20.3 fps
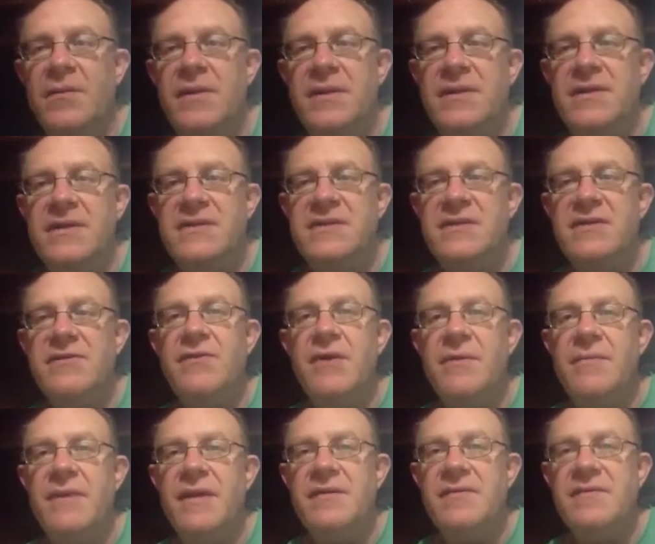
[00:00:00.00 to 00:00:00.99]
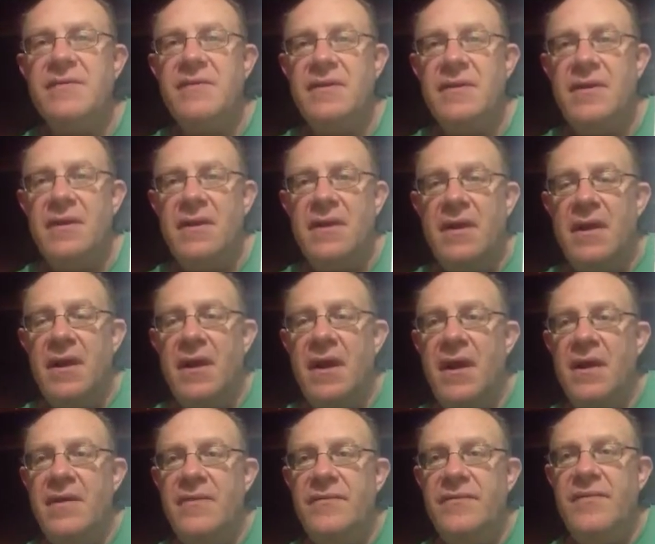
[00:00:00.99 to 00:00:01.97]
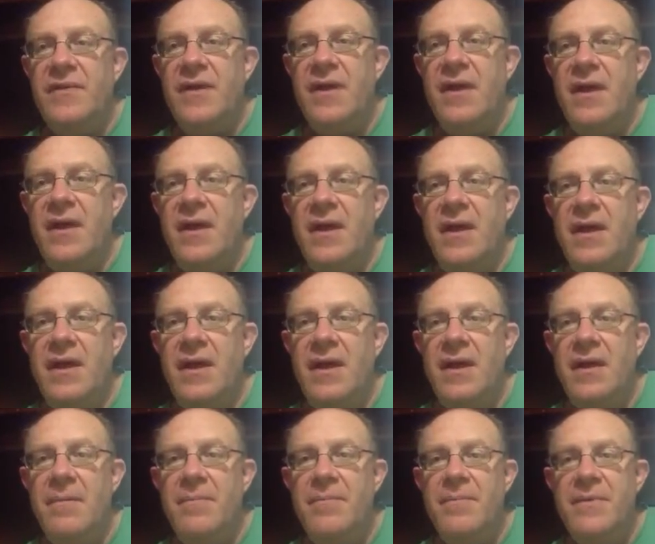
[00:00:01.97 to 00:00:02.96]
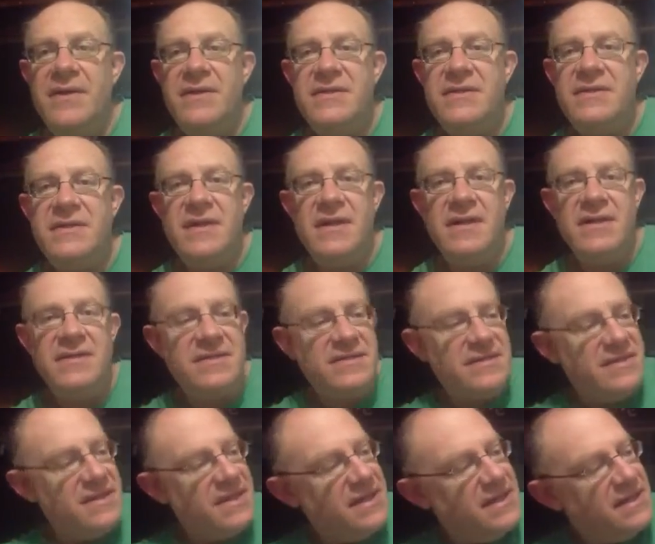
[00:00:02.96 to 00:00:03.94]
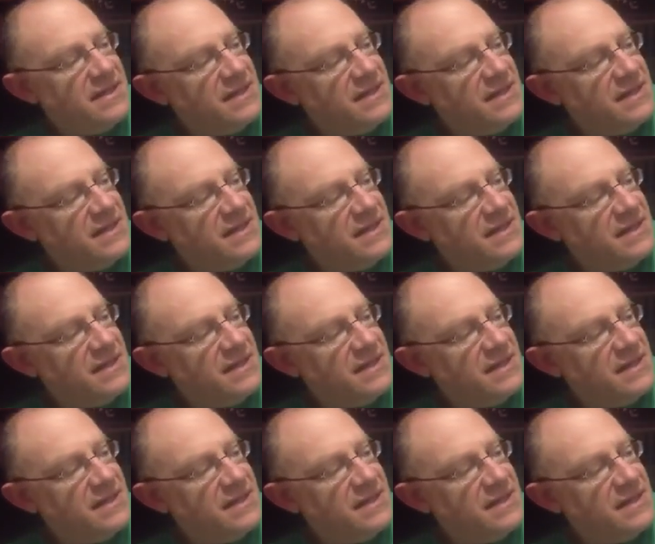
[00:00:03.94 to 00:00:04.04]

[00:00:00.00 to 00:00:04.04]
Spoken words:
with this agreement, and please see